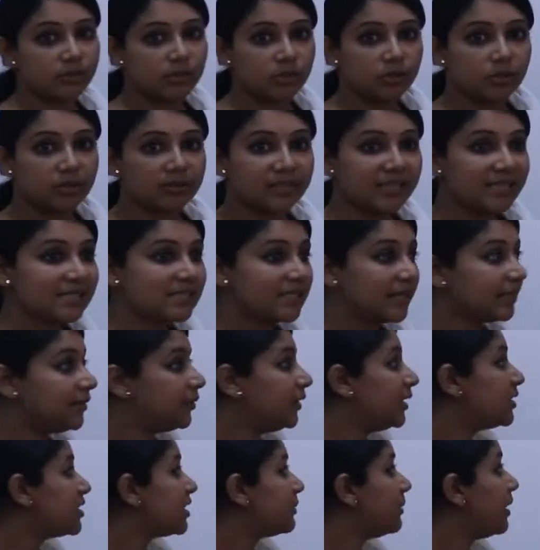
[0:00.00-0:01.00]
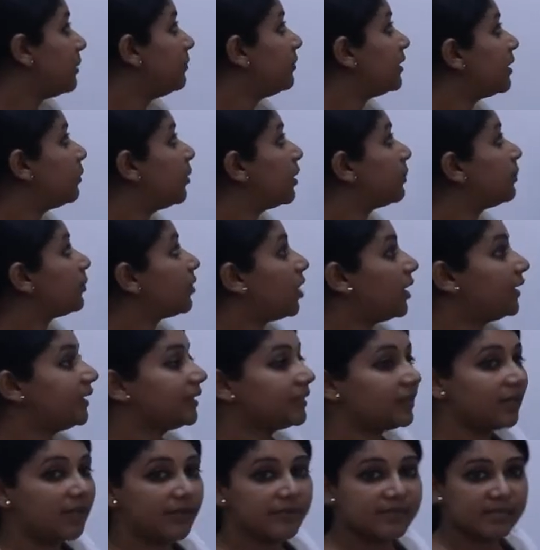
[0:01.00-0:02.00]
So the things that you need to remember about
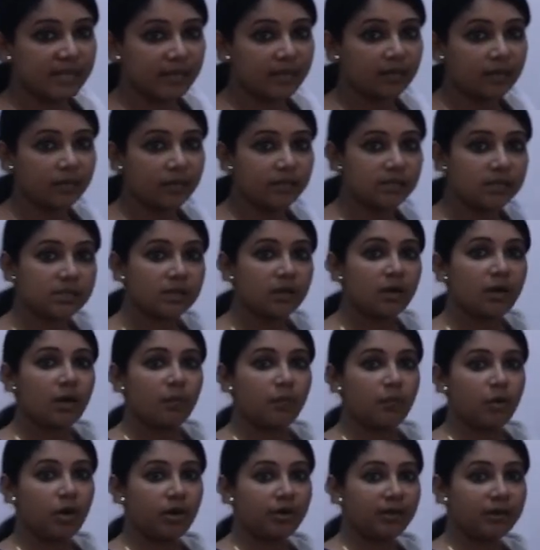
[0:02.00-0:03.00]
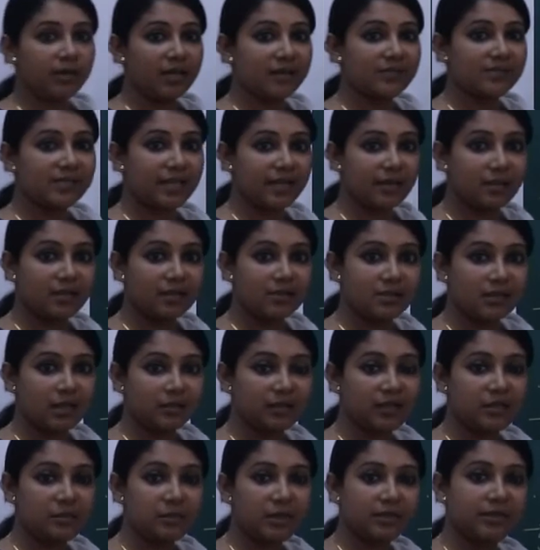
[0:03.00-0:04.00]
product life cycle is
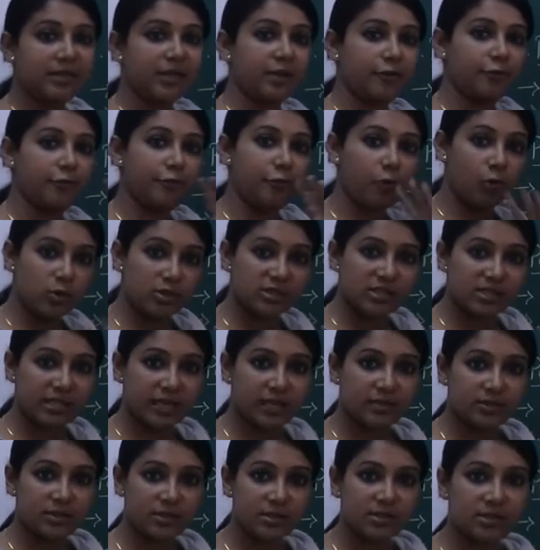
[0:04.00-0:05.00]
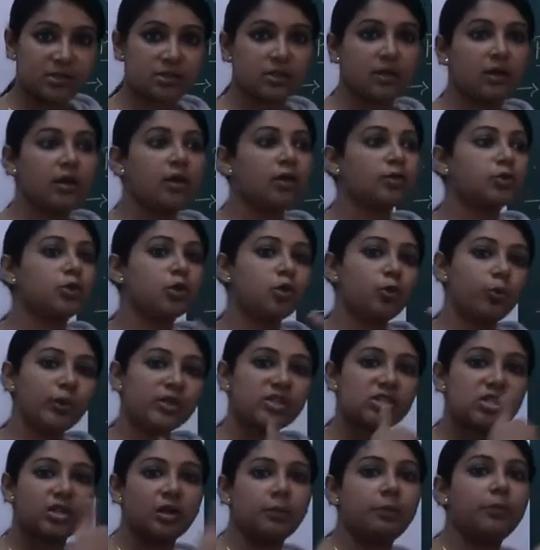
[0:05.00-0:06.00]
nothing but there are 4 stages through
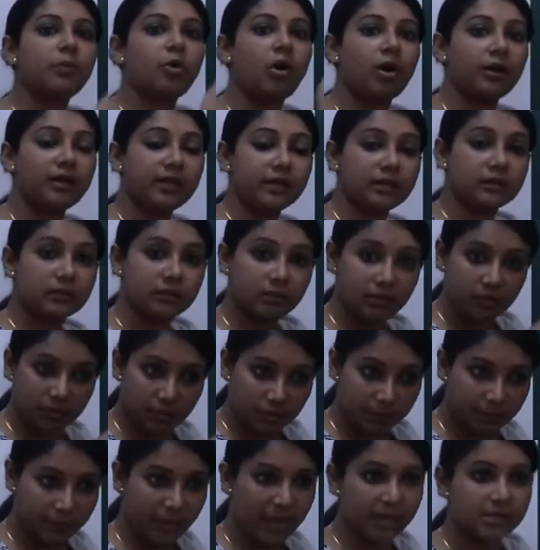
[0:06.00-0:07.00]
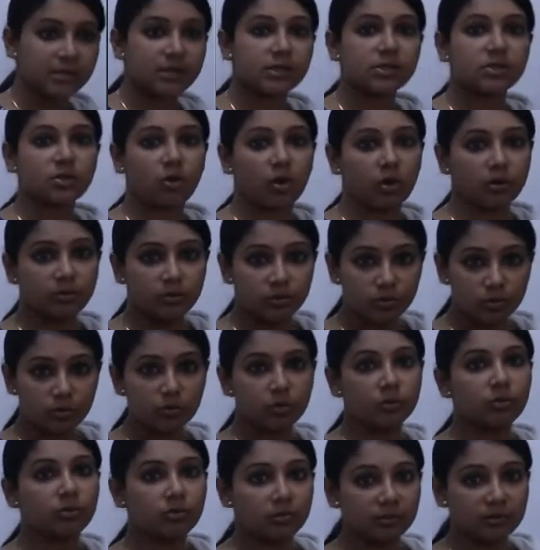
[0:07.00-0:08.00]
which a product passes on
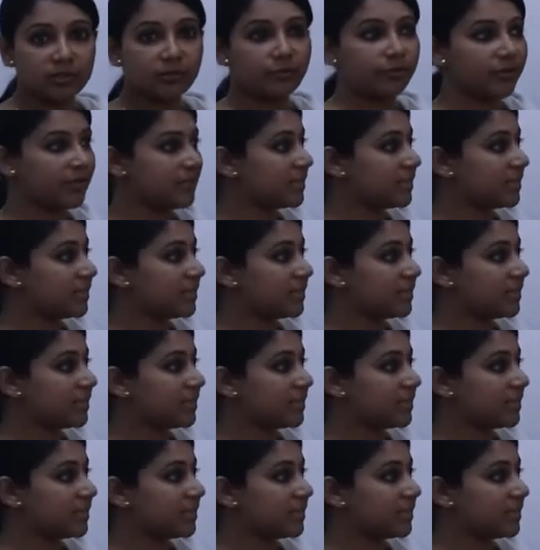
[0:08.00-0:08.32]
to different